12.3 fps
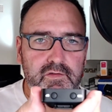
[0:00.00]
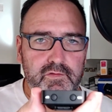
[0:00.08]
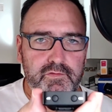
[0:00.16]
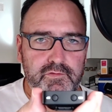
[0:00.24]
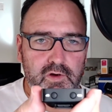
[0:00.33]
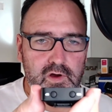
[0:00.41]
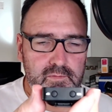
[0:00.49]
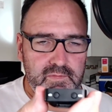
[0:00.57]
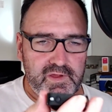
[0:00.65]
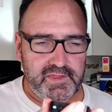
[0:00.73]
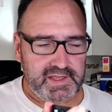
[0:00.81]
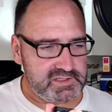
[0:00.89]

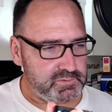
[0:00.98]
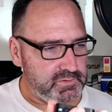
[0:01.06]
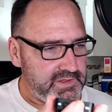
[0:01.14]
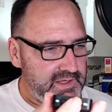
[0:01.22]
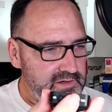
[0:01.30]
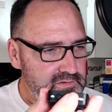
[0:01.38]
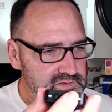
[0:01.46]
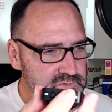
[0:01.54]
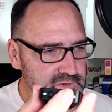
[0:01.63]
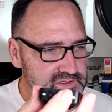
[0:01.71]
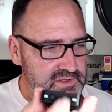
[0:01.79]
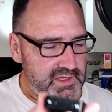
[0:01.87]
from that little
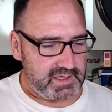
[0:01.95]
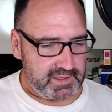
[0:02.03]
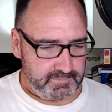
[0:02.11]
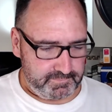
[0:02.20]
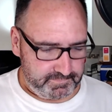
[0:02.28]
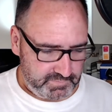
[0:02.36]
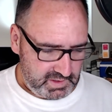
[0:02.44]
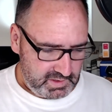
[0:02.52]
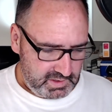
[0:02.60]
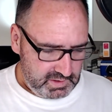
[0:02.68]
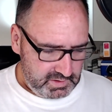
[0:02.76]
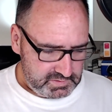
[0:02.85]
switch there.
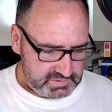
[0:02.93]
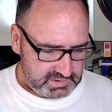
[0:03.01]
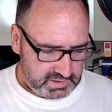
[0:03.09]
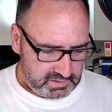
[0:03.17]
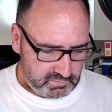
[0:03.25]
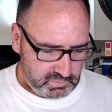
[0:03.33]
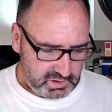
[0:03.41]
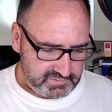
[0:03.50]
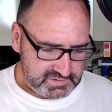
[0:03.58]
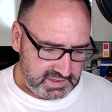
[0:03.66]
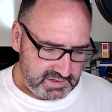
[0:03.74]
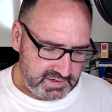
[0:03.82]
So what I've
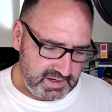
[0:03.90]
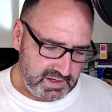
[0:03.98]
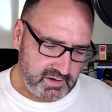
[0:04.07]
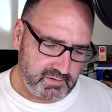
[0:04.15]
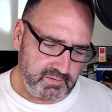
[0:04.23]
done now,